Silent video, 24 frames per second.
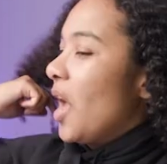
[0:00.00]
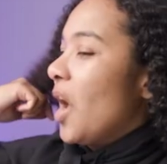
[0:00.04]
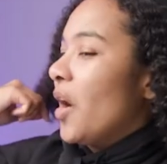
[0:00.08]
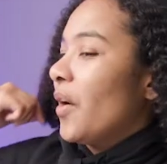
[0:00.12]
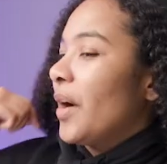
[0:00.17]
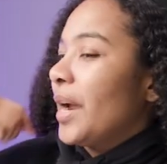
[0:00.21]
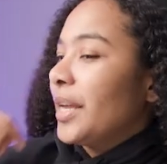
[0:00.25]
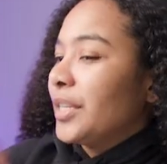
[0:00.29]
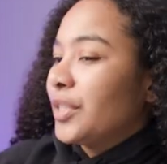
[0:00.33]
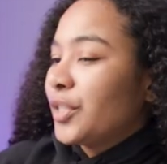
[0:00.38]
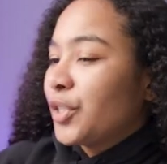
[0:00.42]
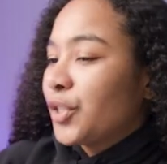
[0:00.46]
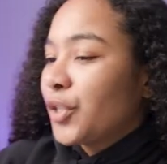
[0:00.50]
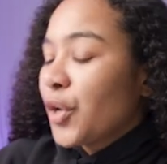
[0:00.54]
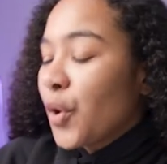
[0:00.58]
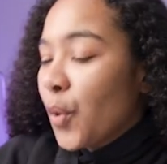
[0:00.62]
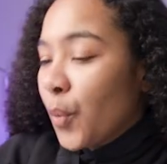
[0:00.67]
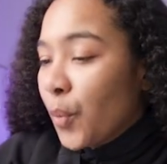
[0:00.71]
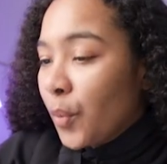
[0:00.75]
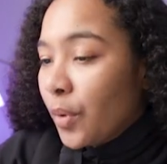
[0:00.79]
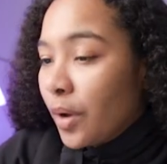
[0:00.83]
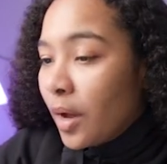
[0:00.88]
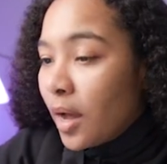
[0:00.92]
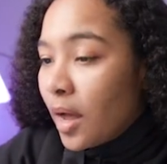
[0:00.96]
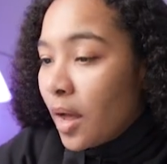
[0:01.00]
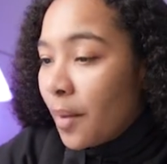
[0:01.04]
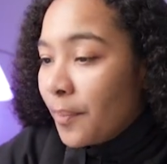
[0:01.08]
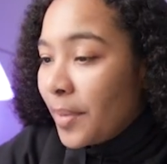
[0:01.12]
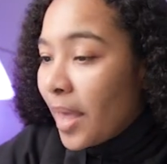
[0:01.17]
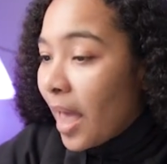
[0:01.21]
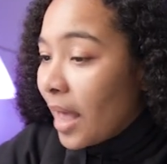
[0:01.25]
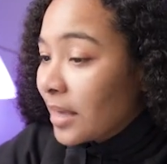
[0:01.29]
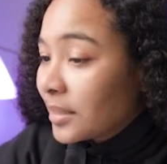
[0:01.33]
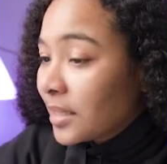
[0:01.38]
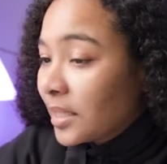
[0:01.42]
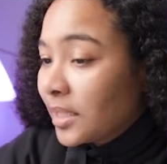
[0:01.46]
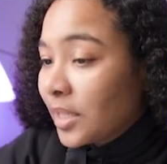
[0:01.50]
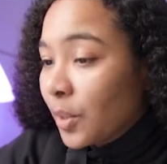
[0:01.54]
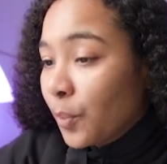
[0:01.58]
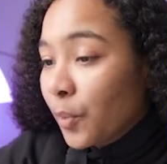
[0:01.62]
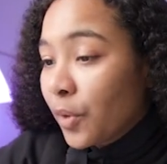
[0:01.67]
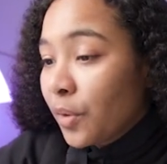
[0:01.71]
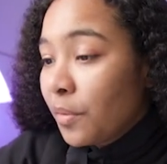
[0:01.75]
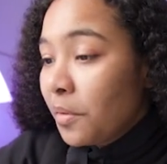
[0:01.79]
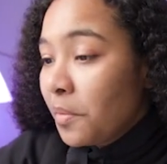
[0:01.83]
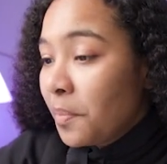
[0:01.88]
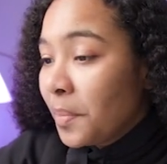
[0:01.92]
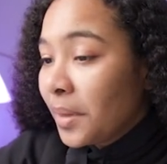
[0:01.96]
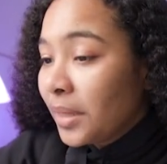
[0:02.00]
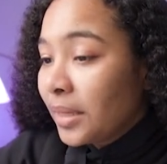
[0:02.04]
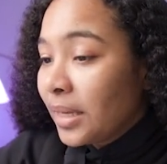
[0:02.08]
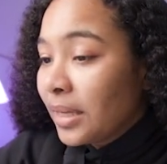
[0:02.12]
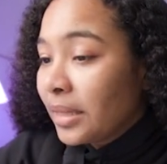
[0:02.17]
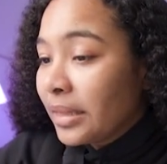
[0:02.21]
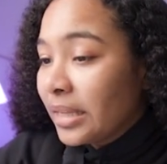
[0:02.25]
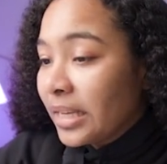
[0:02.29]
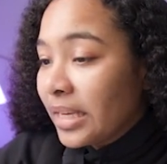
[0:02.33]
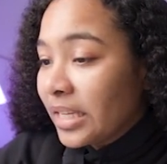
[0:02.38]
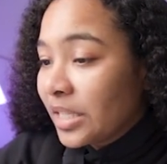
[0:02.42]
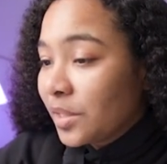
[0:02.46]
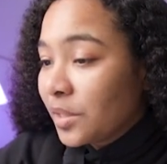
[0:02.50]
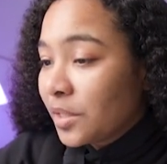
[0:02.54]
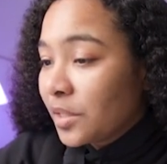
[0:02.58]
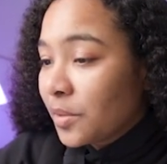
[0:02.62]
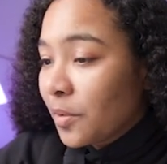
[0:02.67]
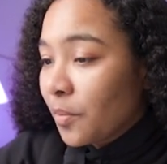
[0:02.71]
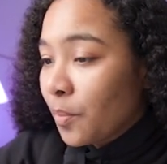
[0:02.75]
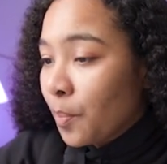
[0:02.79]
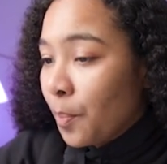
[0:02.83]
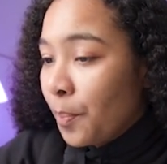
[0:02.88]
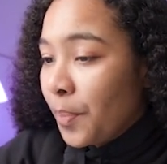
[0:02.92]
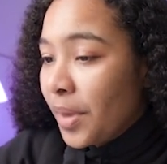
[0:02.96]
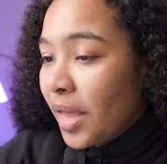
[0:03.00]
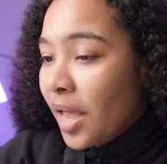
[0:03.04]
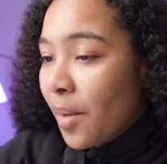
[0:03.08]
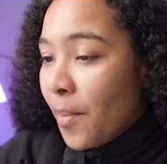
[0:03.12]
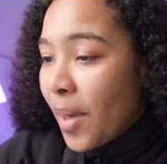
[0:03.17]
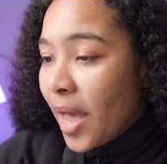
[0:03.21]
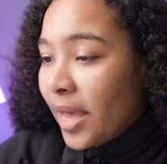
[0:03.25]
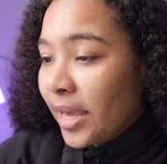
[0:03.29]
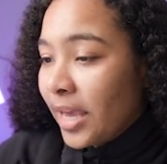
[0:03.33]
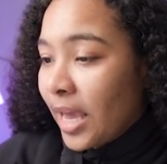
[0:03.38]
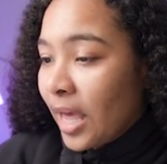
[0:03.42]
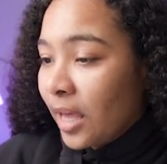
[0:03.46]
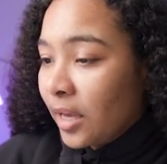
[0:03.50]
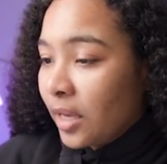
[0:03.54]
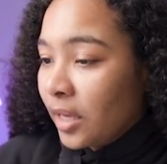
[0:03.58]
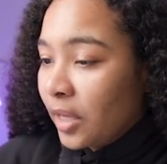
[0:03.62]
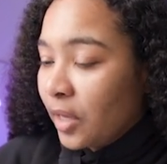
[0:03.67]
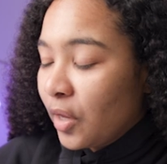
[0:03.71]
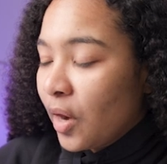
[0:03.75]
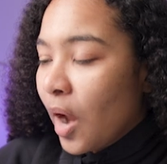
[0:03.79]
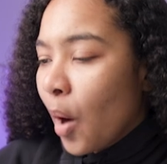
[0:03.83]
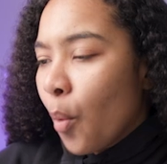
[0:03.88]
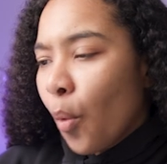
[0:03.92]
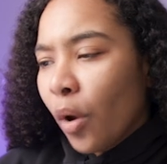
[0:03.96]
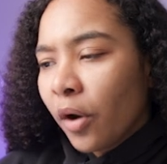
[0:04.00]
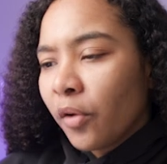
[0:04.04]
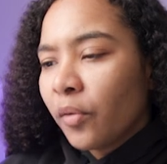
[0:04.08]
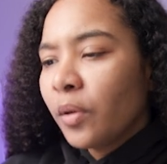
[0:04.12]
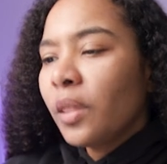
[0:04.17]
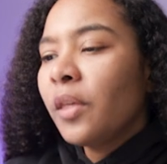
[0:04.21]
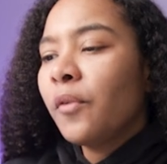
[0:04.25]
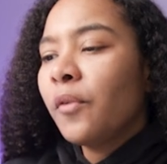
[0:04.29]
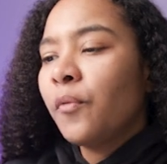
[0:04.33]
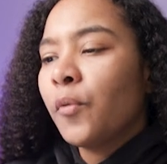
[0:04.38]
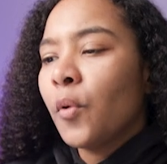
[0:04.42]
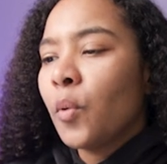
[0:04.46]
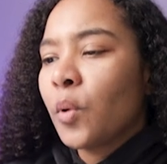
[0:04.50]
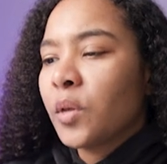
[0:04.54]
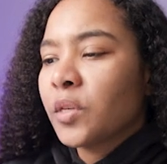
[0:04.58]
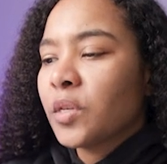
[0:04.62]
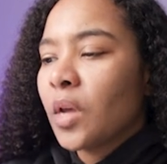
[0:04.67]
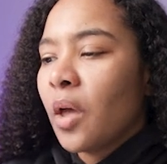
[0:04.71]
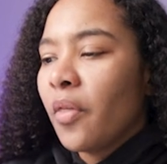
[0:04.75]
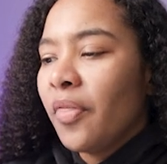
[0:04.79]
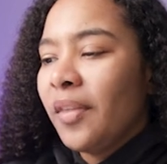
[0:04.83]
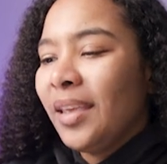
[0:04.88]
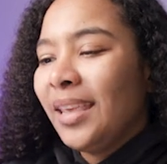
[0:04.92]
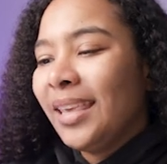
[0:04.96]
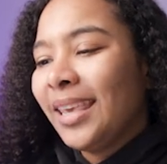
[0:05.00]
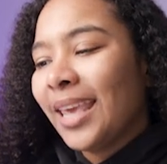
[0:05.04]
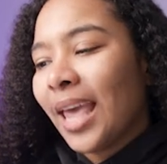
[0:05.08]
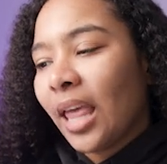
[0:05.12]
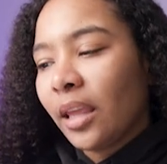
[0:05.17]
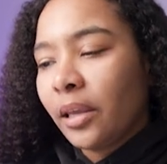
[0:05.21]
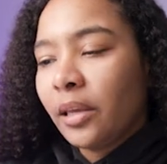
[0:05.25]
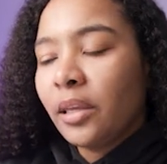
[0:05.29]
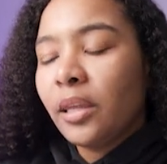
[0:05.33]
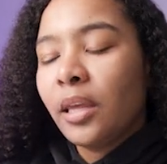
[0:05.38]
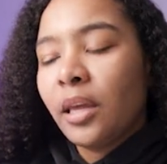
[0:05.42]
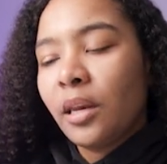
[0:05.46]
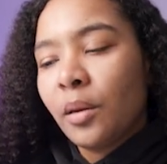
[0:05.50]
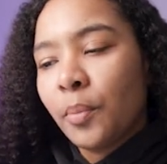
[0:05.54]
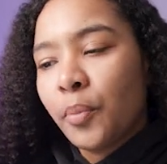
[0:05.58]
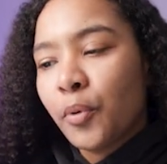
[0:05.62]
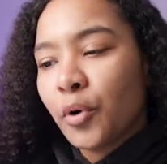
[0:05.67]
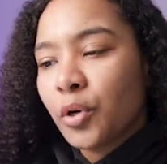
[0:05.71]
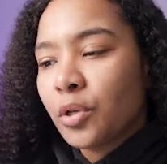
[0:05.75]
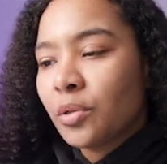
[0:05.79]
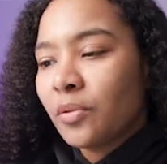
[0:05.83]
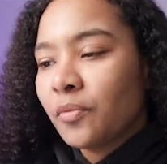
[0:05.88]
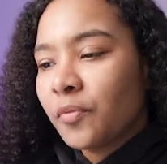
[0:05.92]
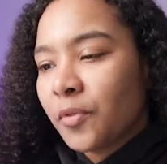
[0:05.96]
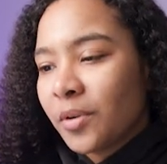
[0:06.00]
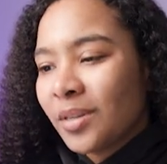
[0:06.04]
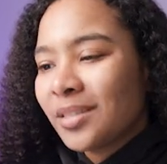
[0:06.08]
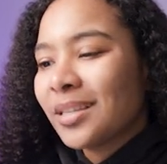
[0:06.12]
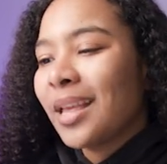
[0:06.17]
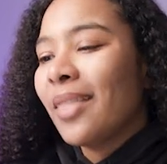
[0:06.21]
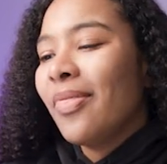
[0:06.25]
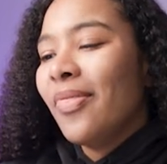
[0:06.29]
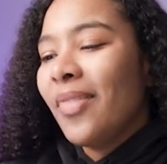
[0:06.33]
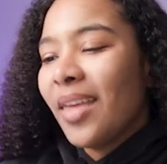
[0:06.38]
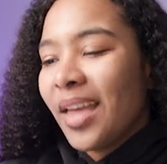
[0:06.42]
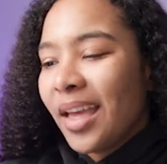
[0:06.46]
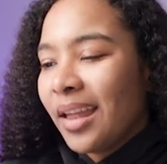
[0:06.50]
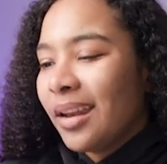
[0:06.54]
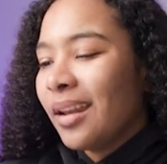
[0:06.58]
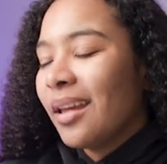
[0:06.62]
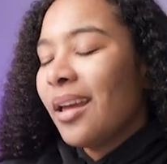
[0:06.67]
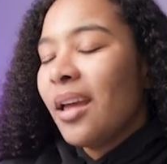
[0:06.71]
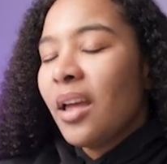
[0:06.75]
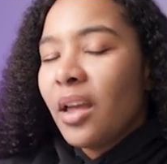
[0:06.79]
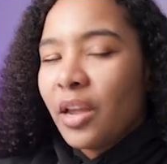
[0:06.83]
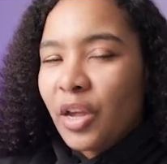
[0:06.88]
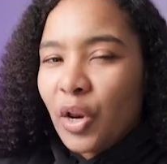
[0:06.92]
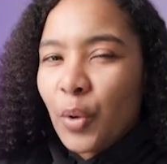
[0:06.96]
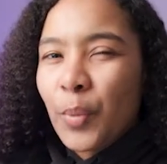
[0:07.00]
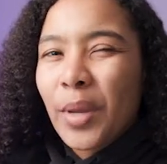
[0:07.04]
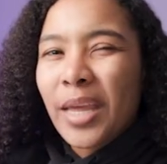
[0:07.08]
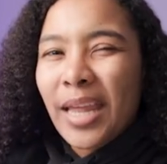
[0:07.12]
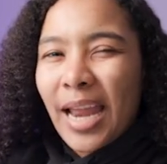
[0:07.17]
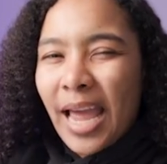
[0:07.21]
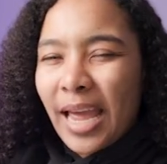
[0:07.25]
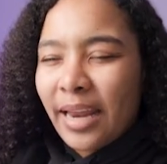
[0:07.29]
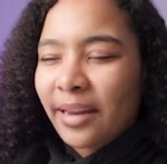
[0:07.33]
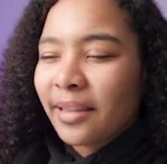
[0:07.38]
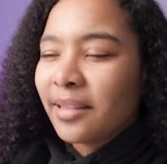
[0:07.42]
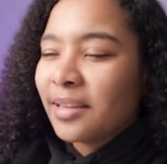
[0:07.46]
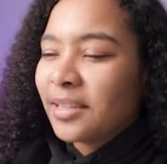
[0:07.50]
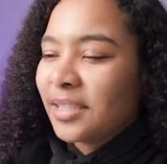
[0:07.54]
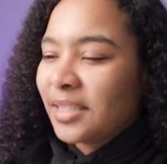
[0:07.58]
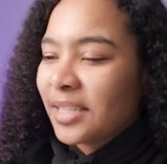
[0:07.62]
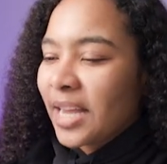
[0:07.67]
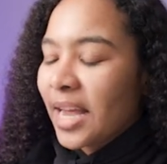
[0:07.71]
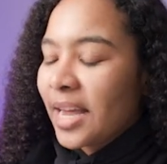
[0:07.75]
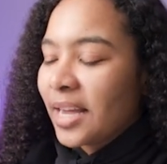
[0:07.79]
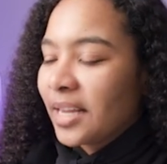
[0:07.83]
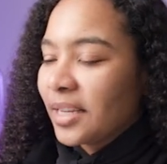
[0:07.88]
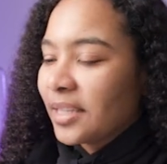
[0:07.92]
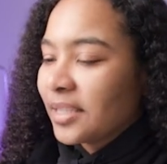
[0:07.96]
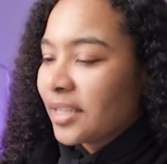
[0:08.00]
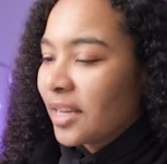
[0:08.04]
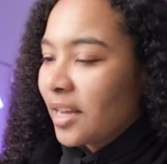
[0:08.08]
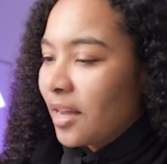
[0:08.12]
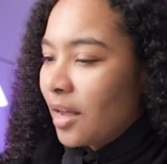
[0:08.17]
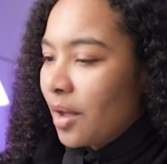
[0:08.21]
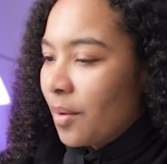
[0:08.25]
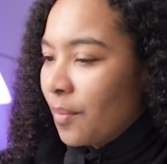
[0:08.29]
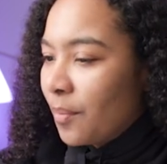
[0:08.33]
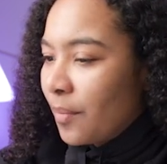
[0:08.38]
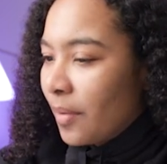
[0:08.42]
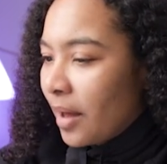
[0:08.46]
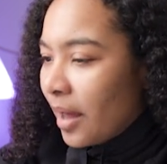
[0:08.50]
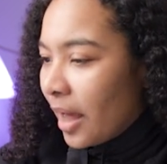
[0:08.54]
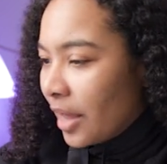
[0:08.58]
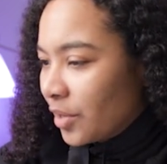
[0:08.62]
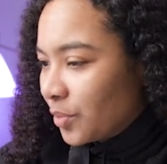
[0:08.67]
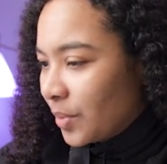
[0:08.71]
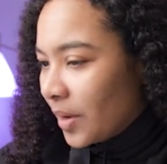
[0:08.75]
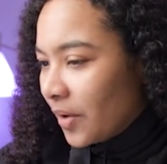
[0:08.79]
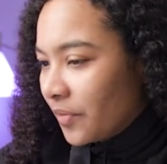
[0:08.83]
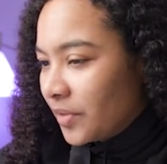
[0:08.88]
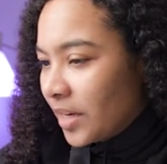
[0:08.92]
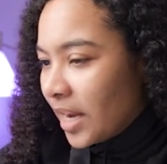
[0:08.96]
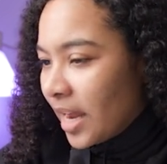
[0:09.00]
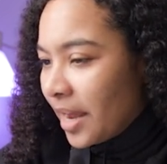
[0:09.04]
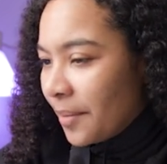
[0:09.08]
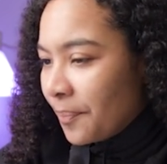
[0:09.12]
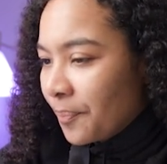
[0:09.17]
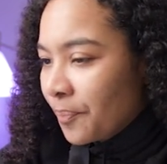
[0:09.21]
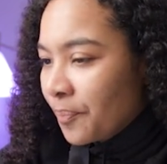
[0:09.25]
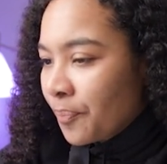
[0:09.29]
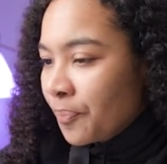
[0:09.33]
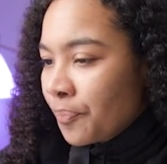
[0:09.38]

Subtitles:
All right, so as I said, we're going to be building this BMI calculator. I want to really focus on the calculator portion first, and then we can add in the styles as we have time.